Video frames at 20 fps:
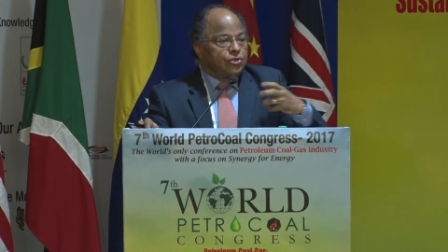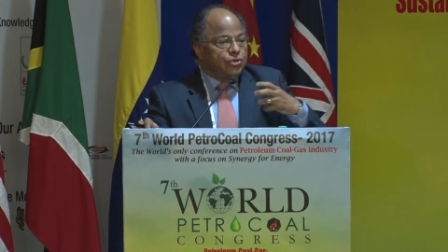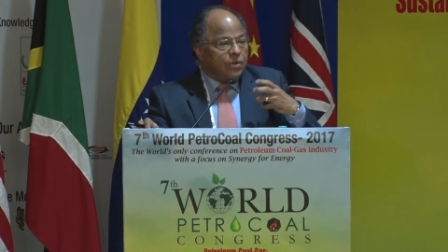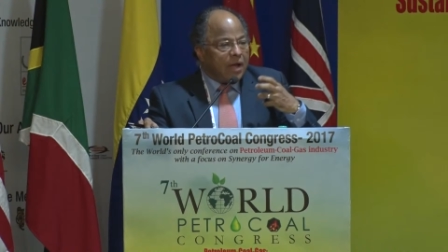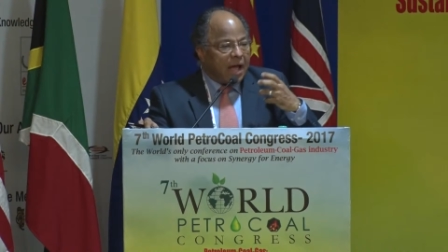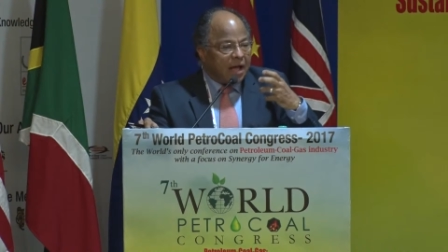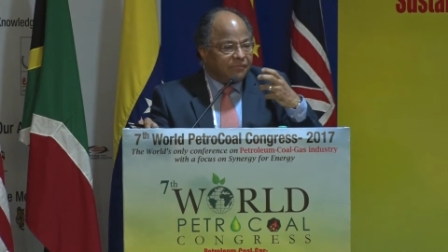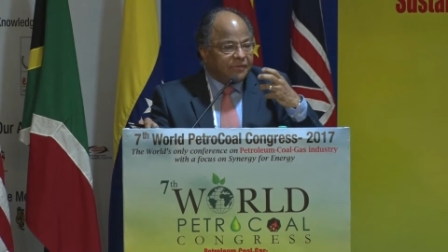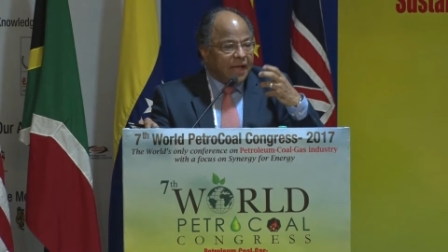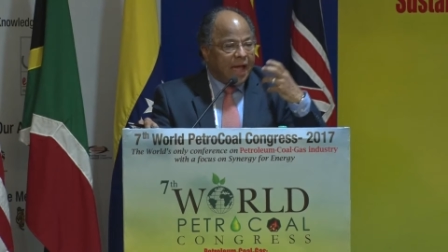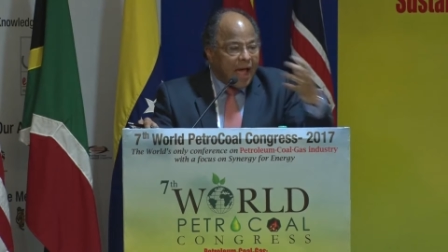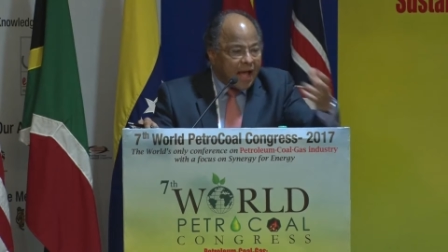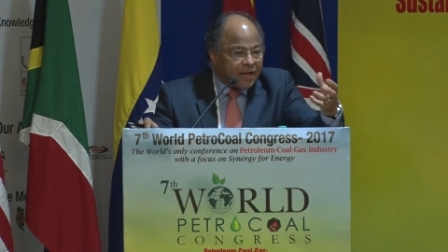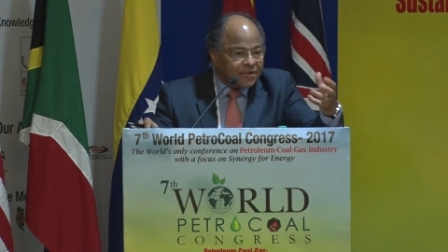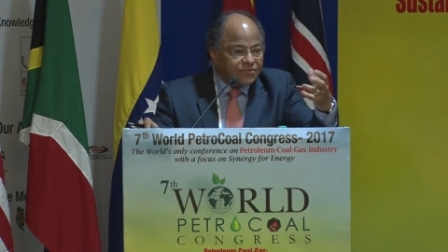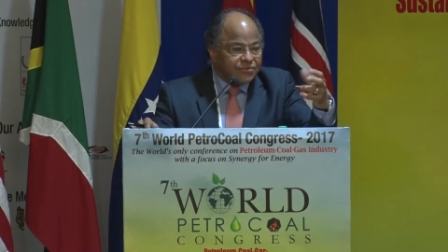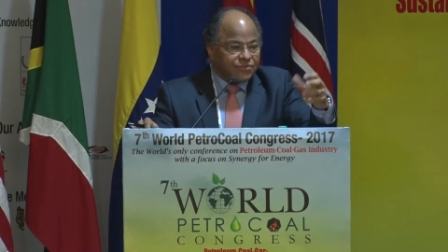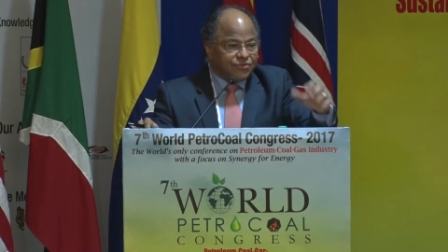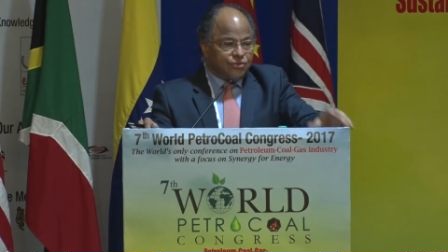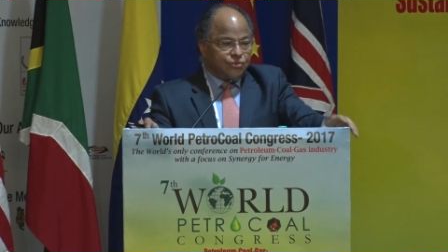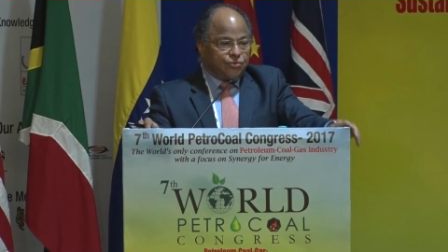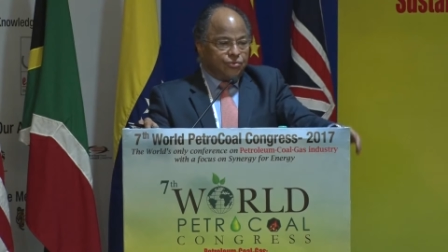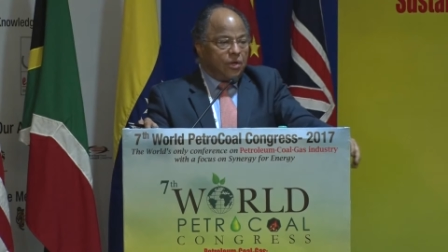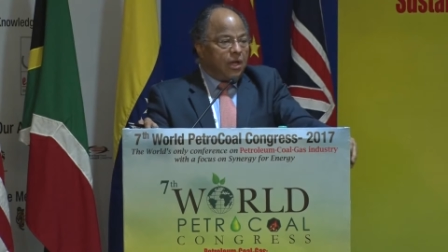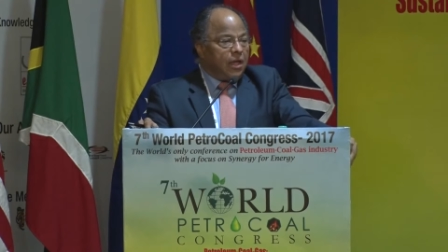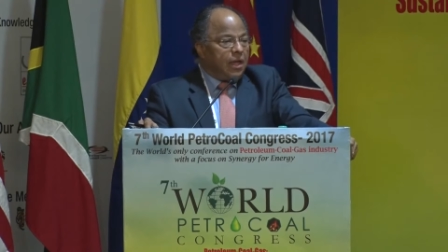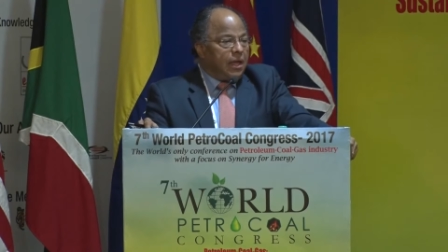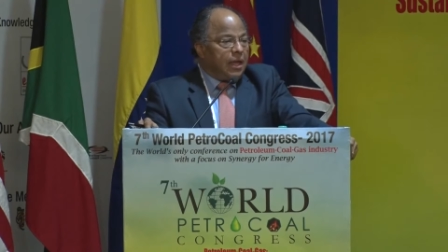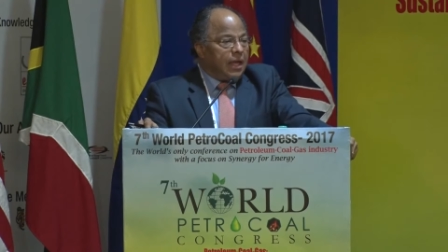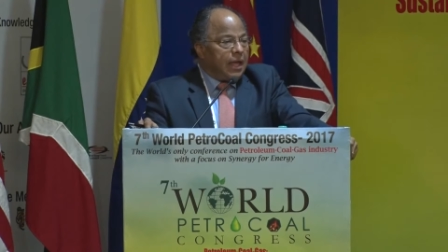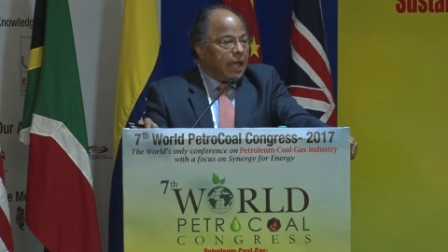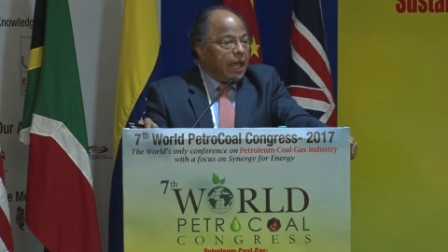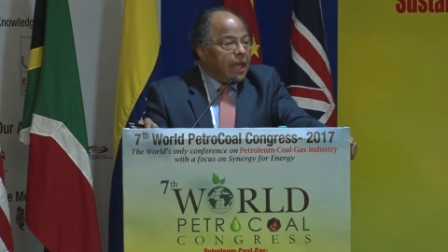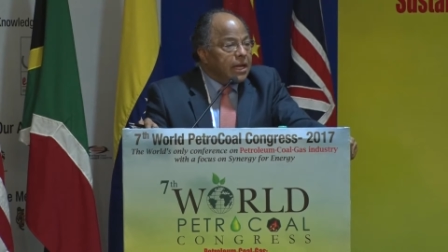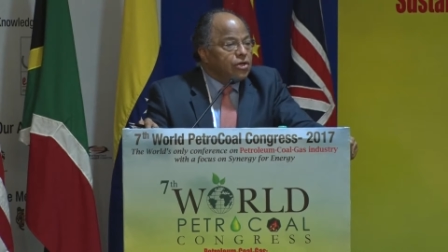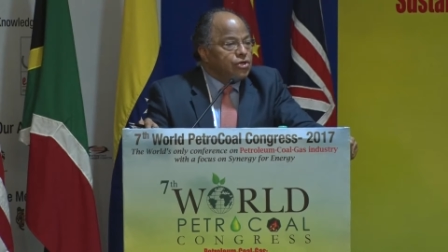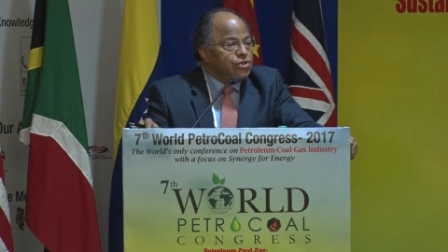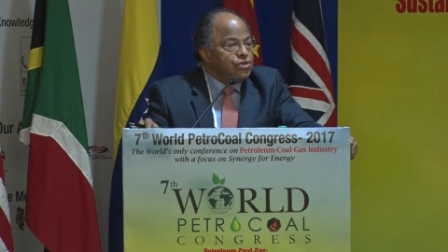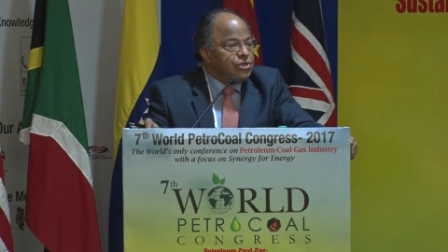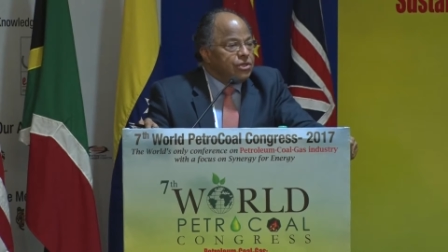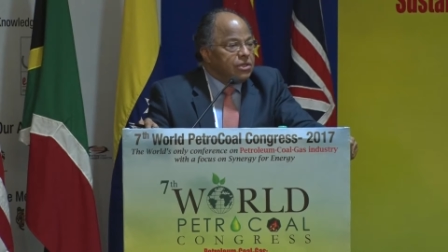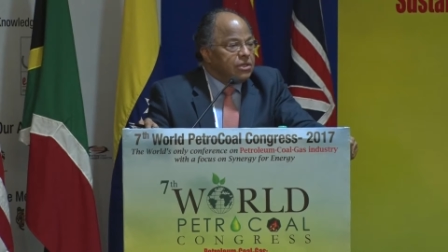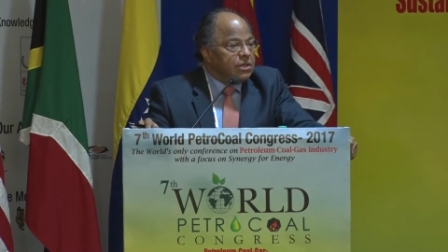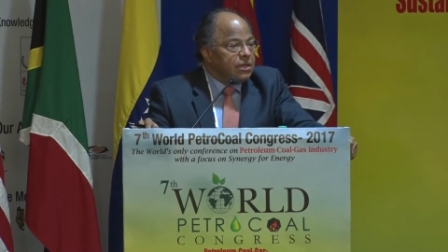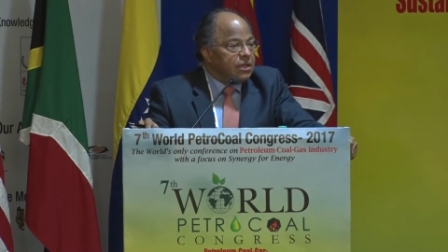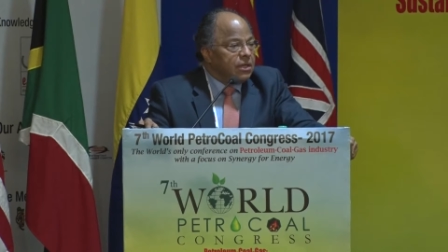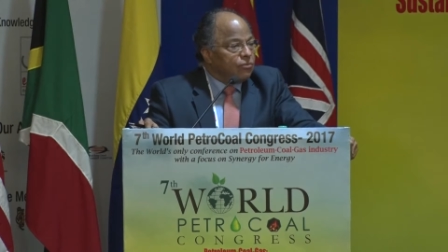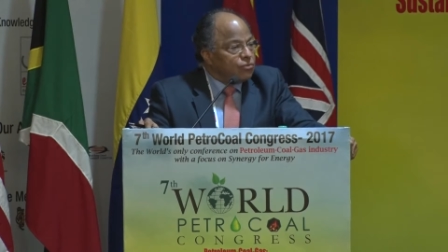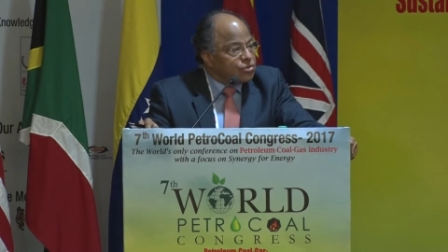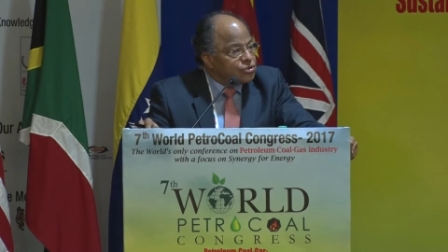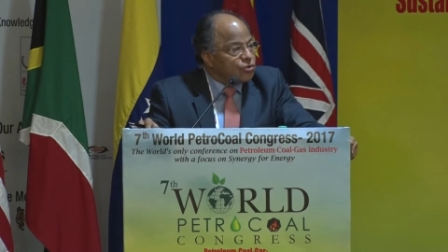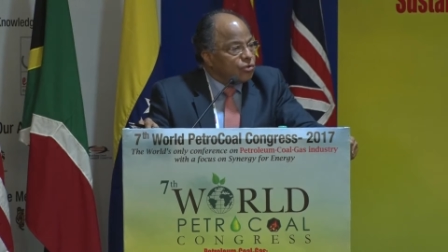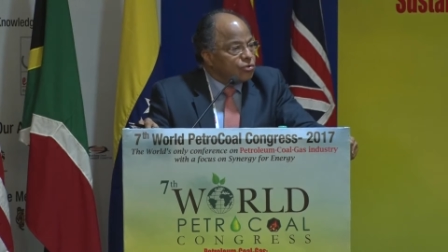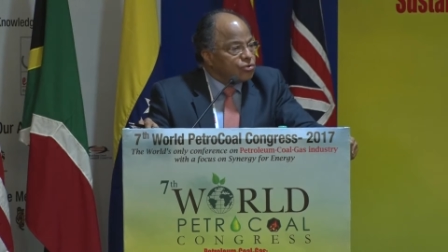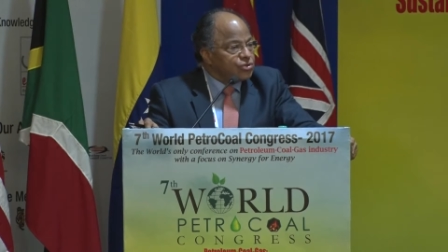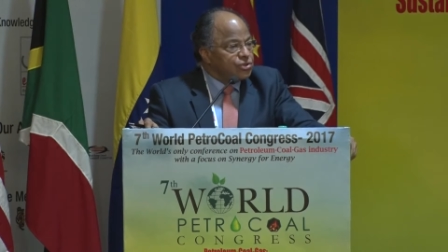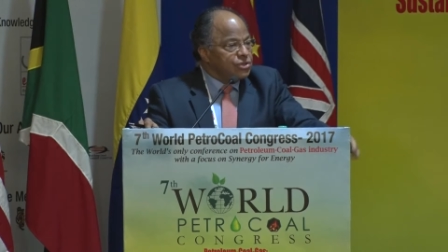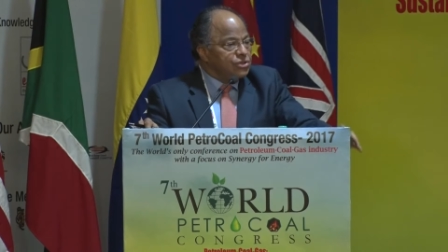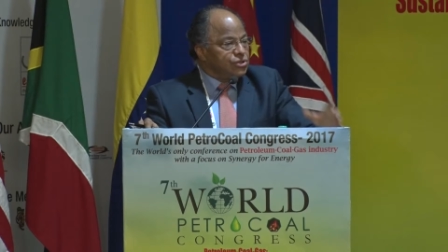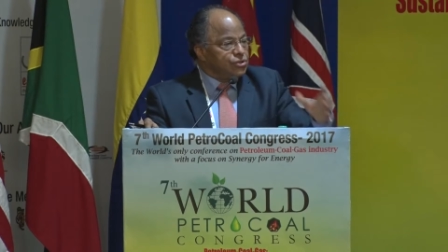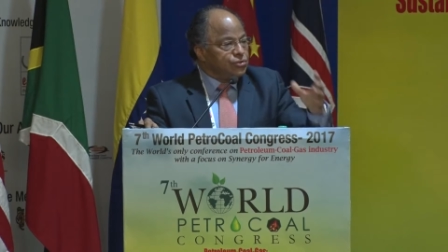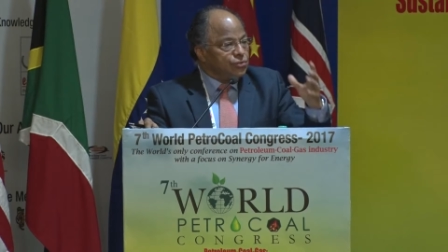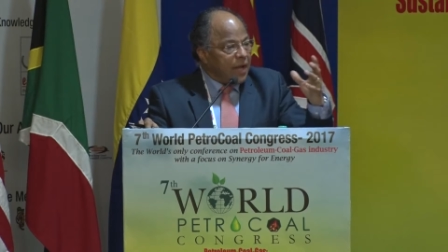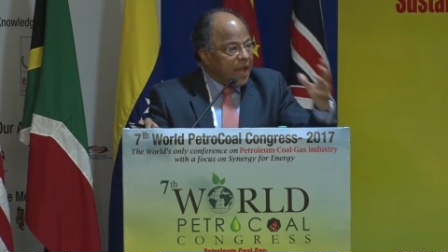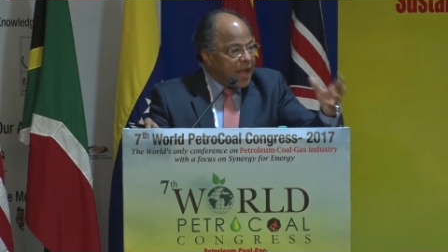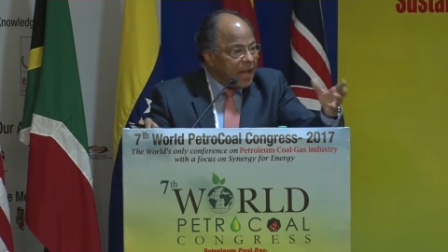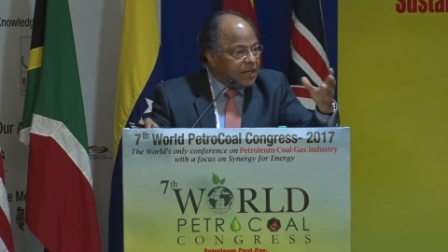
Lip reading: to have access to energy resources, to